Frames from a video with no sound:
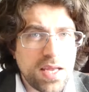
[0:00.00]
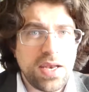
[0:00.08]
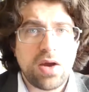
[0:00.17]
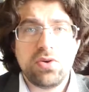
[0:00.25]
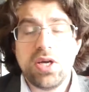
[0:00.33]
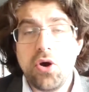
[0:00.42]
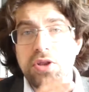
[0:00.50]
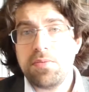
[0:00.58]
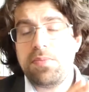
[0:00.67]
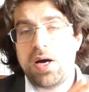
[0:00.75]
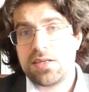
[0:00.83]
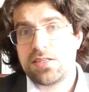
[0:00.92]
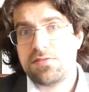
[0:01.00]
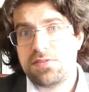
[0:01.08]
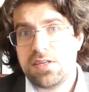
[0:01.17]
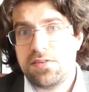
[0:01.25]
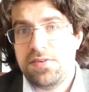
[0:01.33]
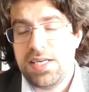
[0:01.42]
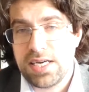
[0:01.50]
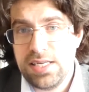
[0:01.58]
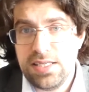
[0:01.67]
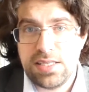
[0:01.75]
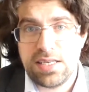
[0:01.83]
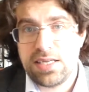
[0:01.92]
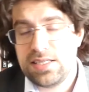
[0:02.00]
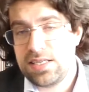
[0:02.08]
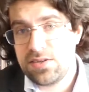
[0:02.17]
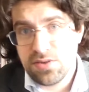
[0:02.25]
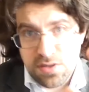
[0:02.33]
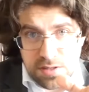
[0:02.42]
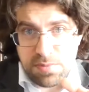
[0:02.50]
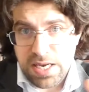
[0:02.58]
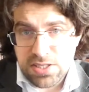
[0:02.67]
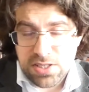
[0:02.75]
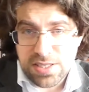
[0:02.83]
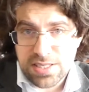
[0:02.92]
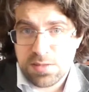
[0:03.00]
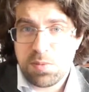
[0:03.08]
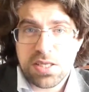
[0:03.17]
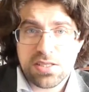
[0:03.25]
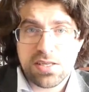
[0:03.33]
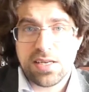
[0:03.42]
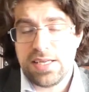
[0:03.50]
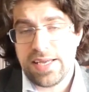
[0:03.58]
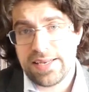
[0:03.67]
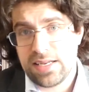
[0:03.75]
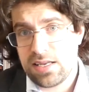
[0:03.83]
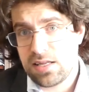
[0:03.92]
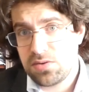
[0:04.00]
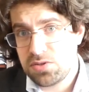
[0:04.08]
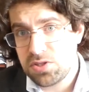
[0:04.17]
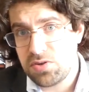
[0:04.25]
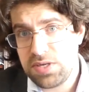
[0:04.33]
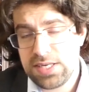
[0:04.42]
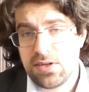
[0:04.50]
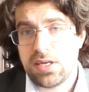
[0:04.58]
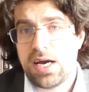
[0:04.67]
Now the other parts of the query that I did not mention explicitly and that I also did not